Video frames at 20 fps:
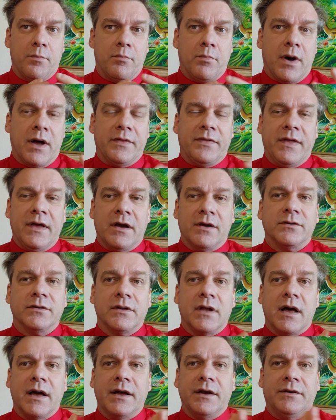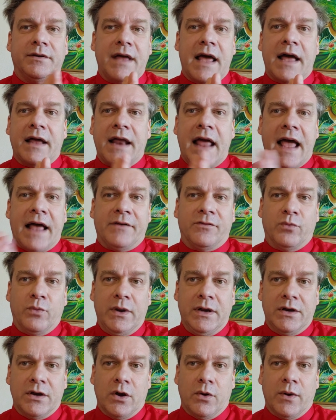But the underlying debt, as
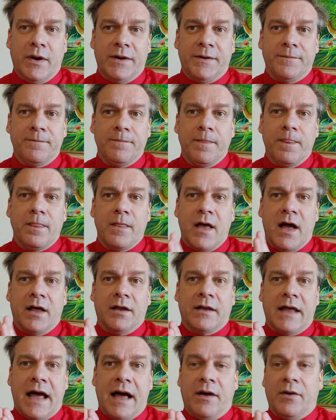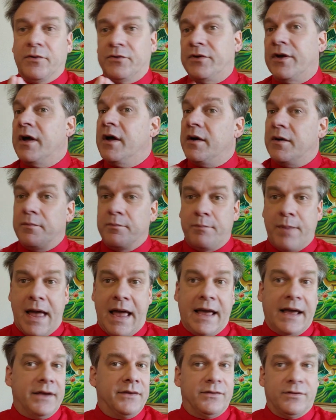we know it, allows
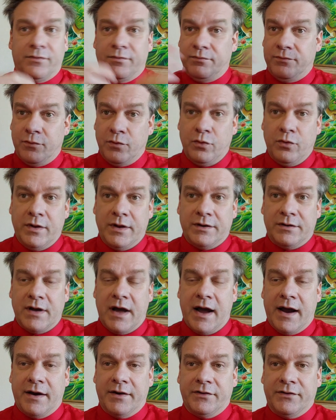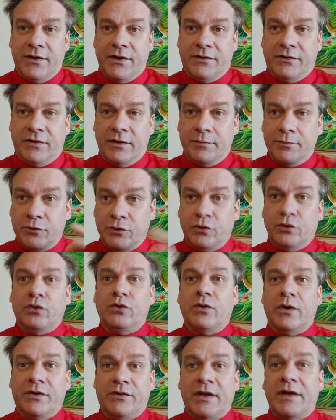banks through the entire system
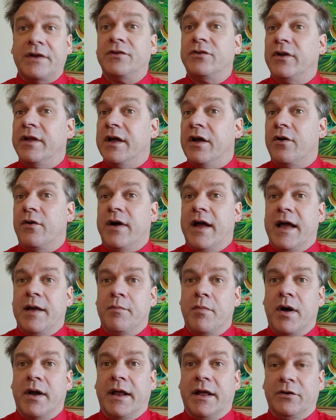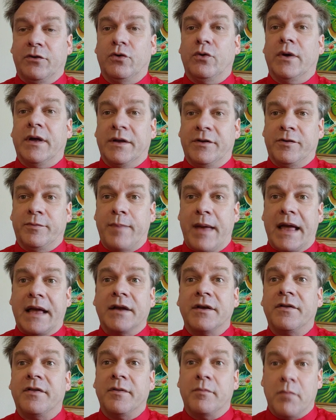to essentially create money, to
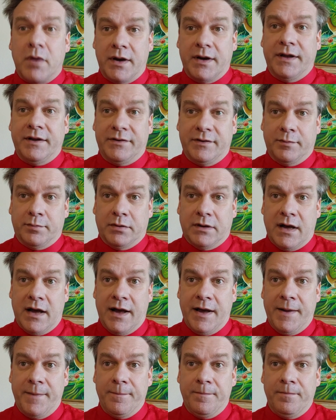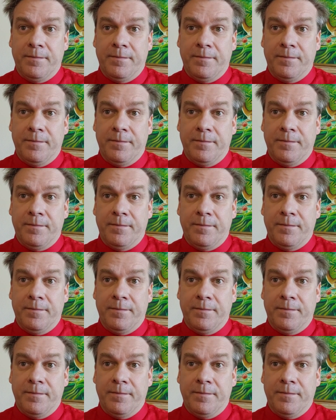expand the money supply